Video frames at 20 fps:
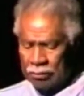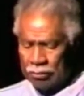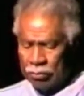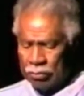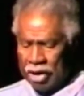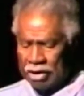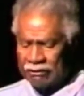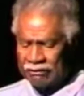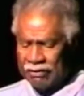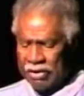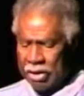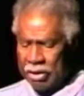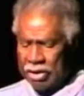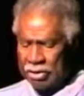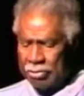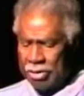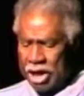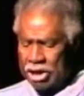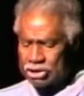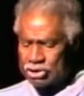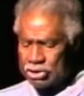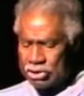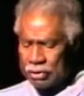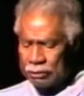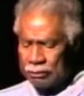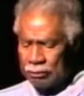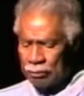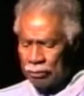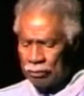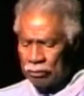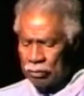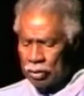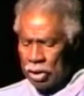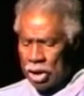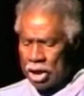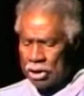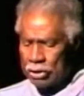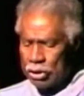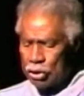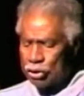been very much
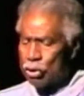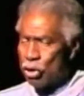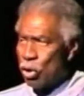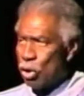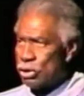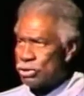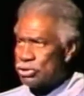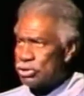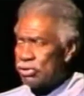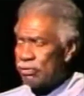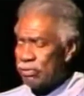in the thoughts